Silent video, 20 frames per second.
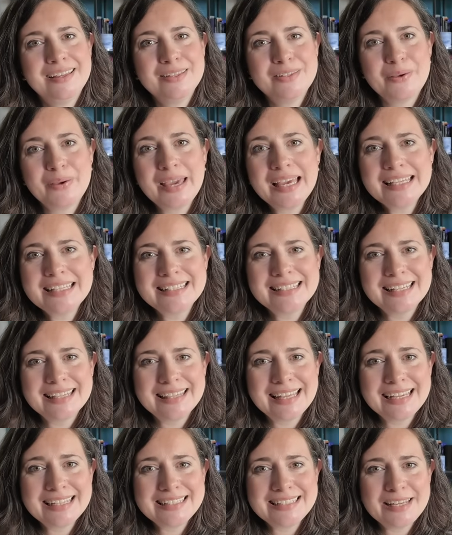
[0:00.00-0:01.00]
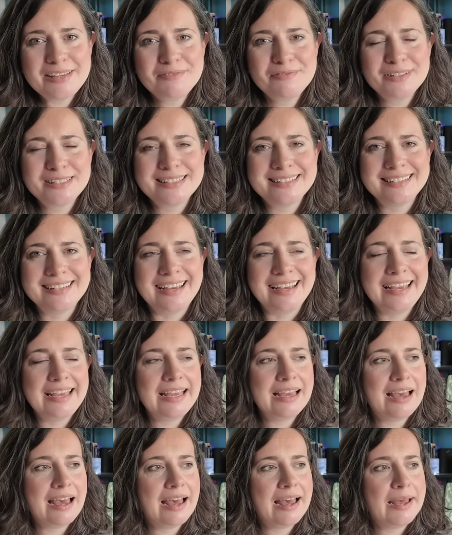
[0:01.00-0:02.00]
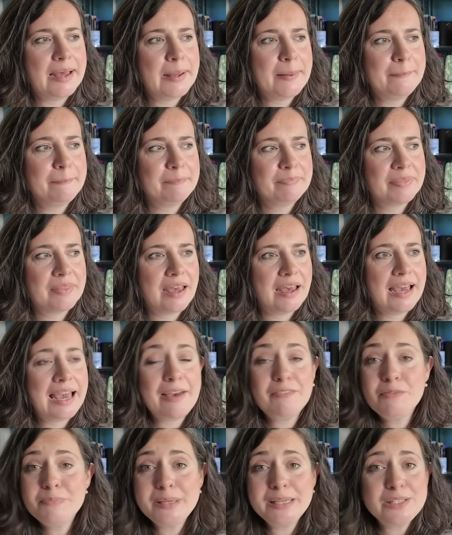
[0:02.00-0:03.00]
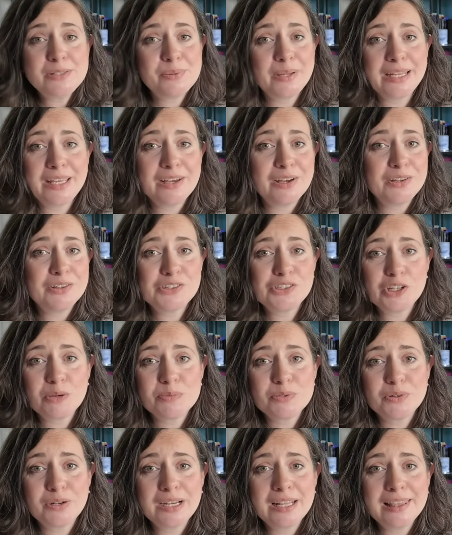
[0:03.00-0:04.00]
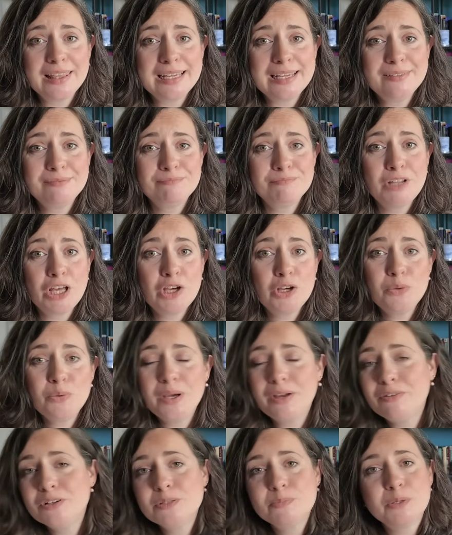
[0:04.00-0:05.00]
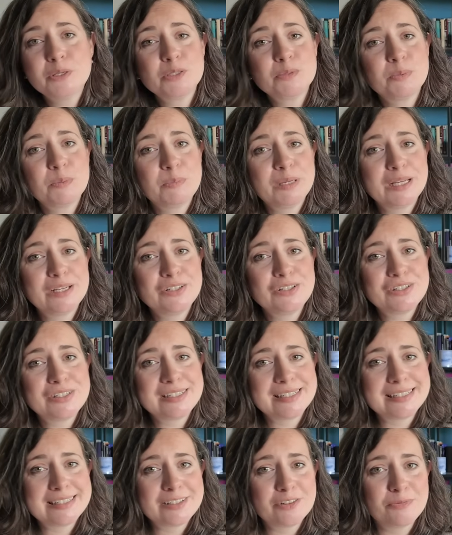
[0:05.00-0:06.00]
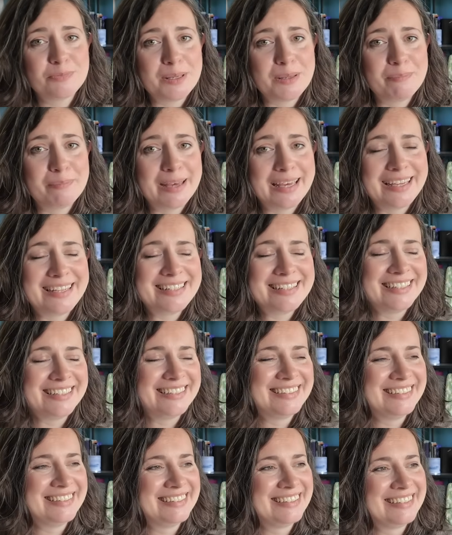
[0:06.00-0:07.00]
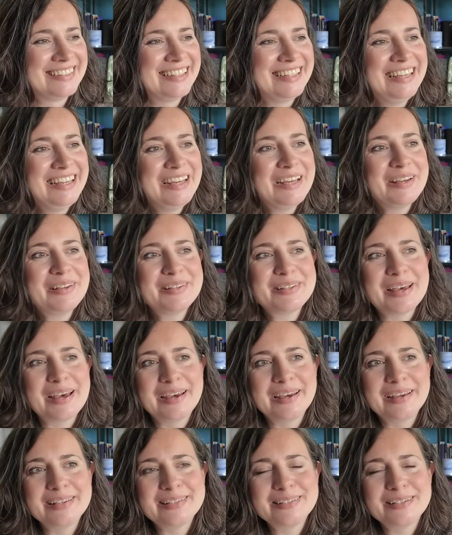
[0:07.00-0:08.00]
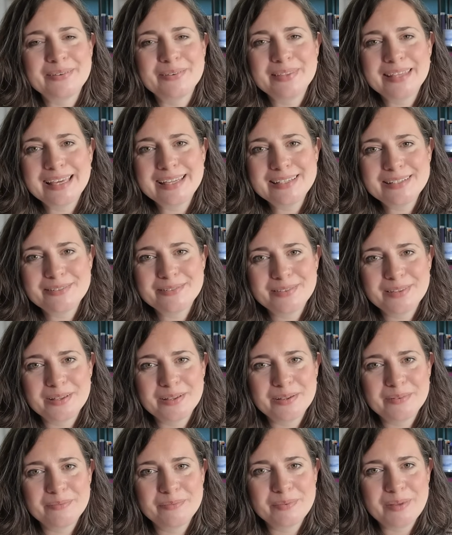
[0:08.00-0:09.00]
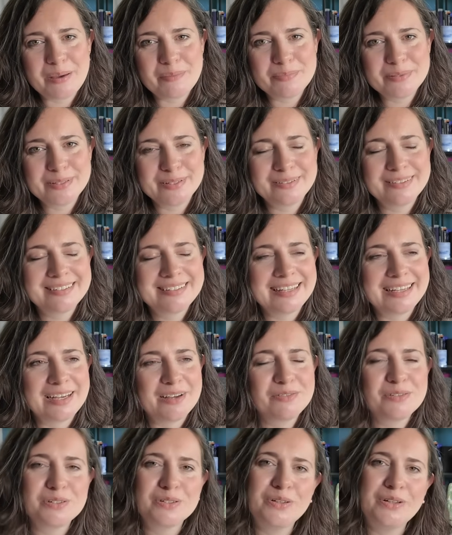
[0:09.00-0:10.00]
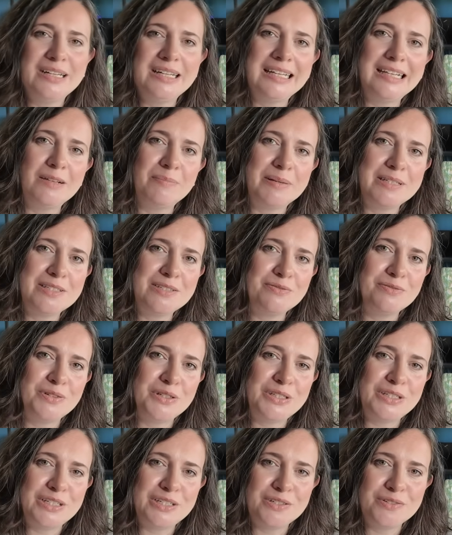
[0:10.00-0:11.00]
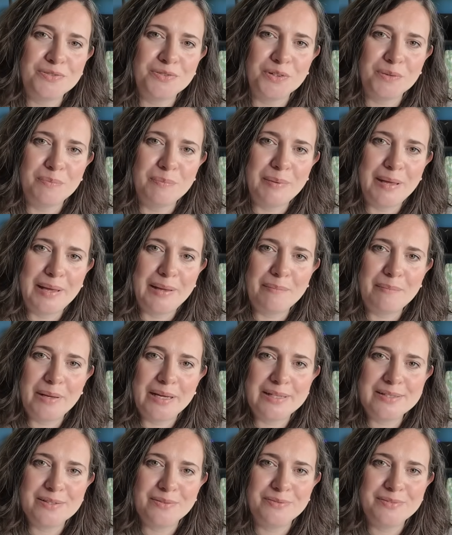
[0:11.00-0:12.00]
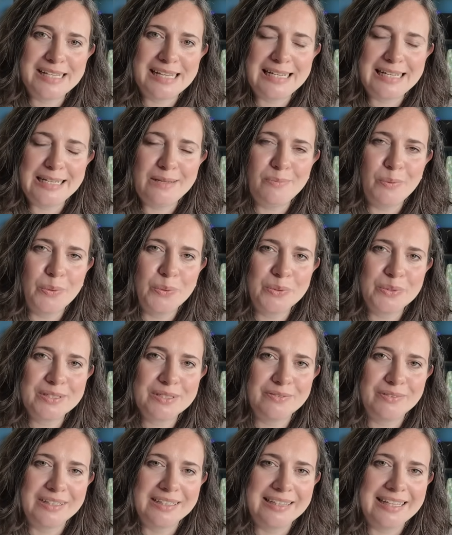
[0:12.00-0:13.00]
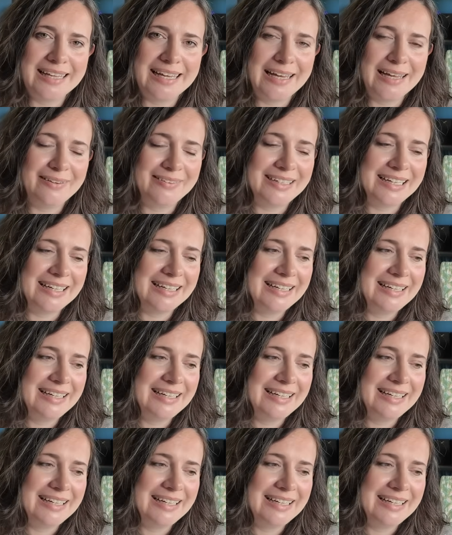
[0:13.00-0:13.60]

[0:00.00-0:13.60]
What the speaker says: So yes, that's it for today. I haven't been to any yarn shops or anything. No irresponsible purchases have been made. So at the end of the episode today, I've just got a little bit of footage from my sort of daily walks around the area.